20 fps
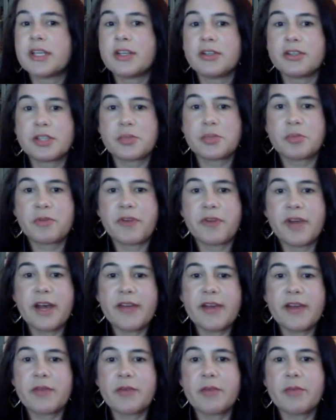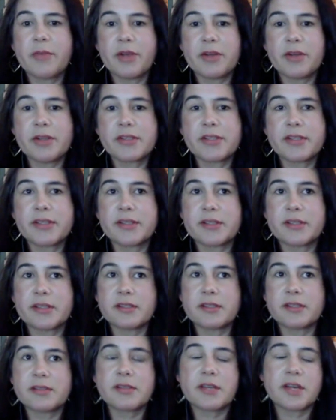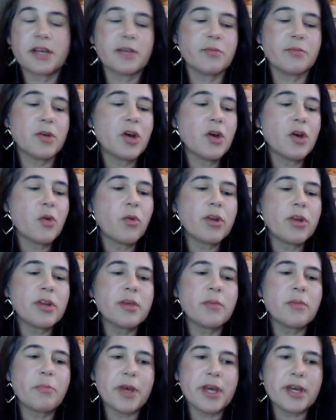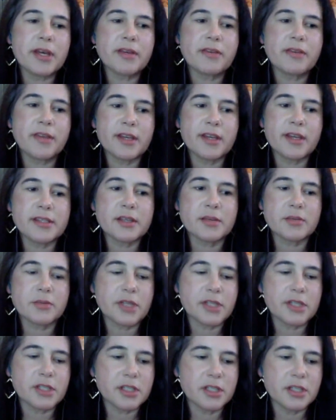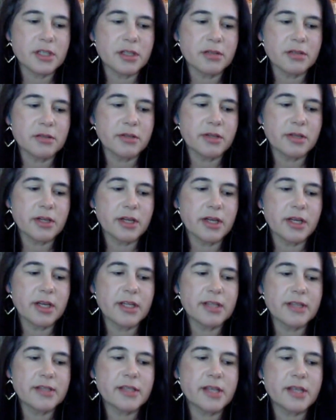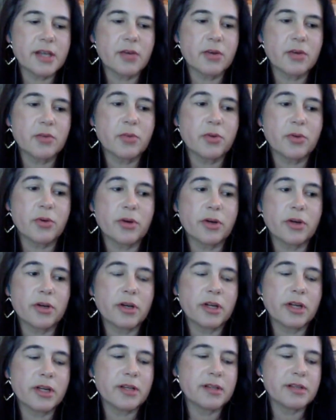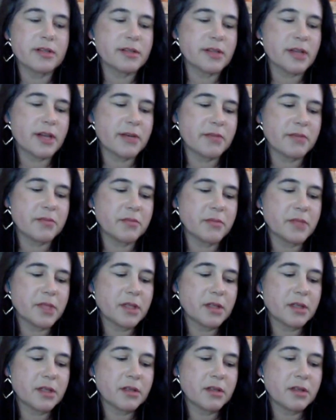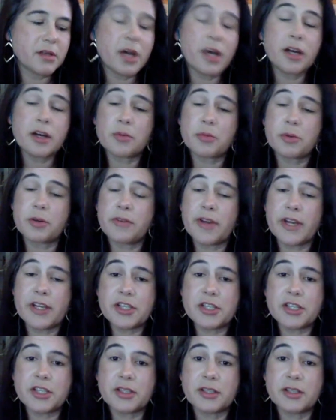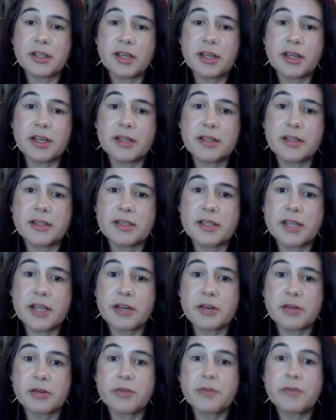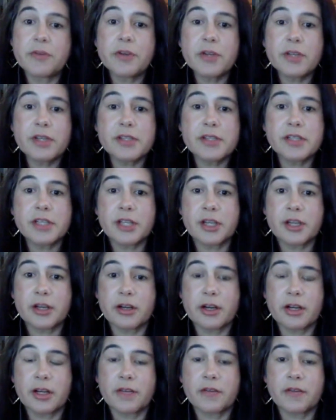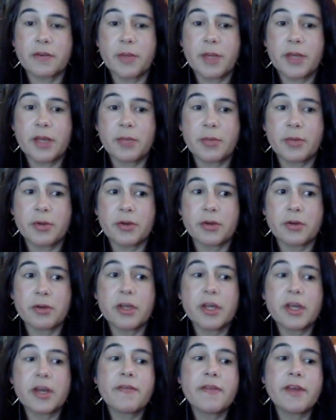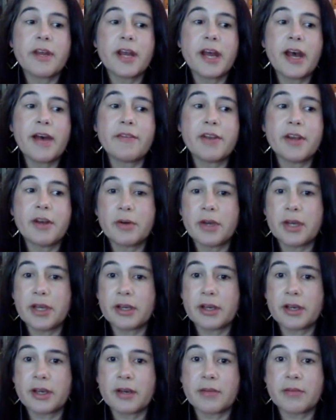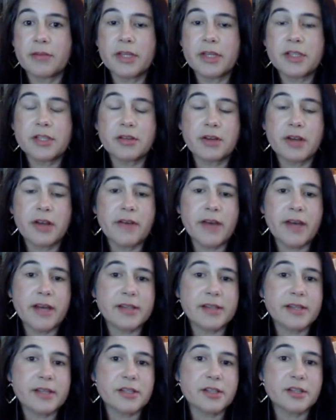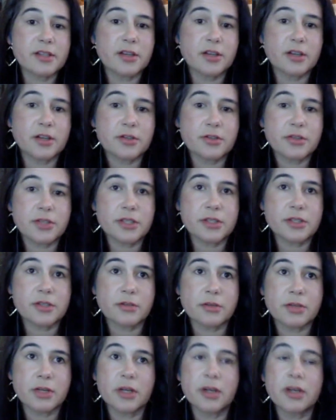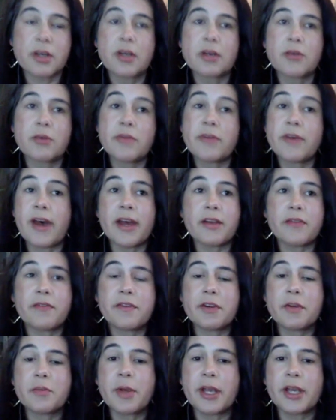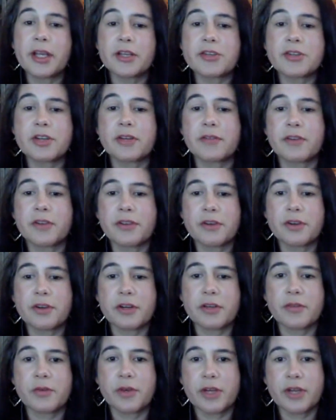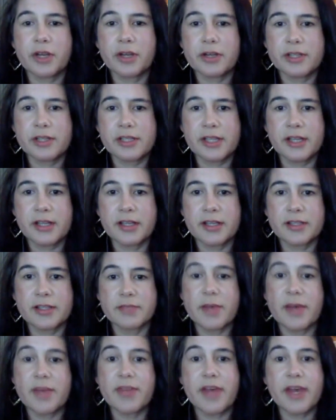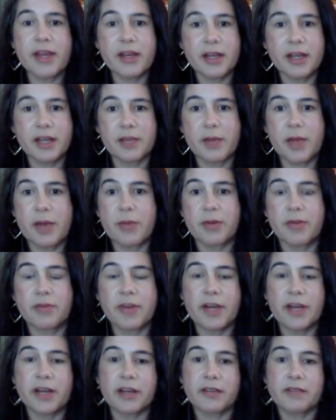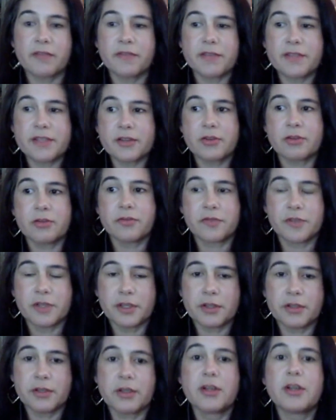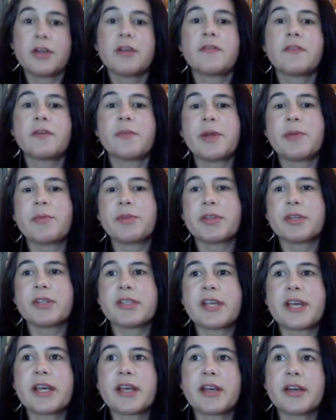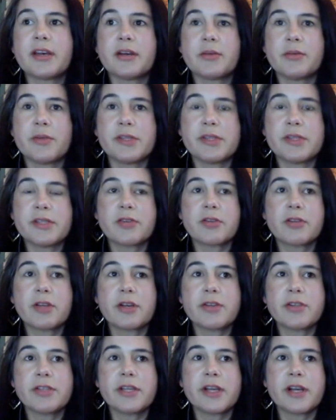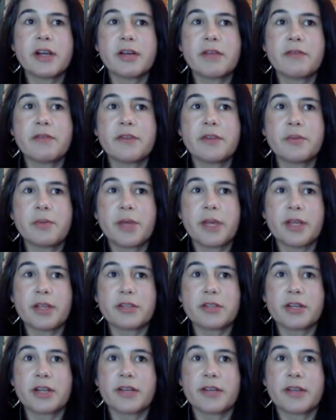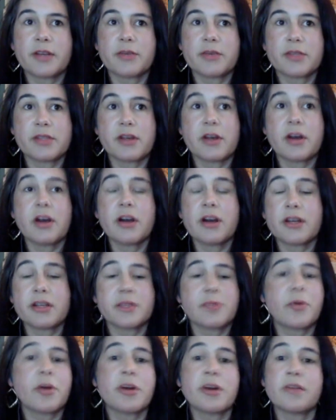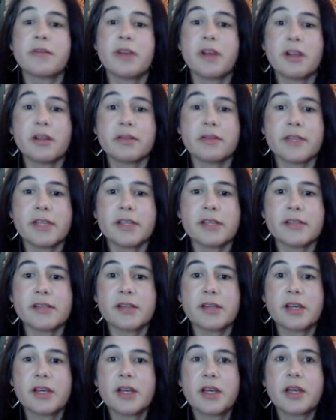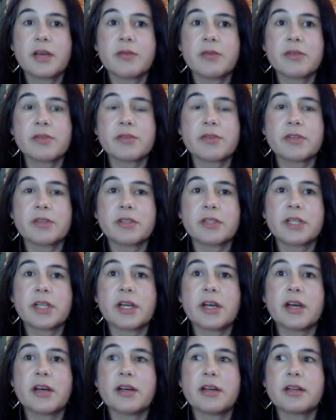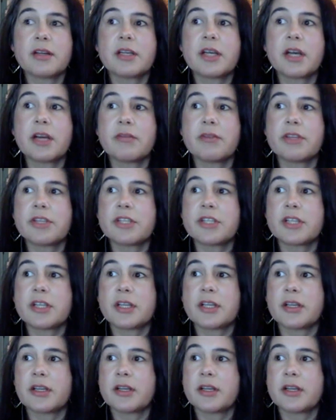to provide that remote assistance. One of the big things that we do, and it's so important, is hunger prevention. And so food insecurity for people that have no income, that don't have access to the grocery store. We've had a food pantry for 34 years that has met that need by providing physical food for people to take home. And so closing our food pantry, I think, was the hardest part of all of this. It was really a gut-wrenching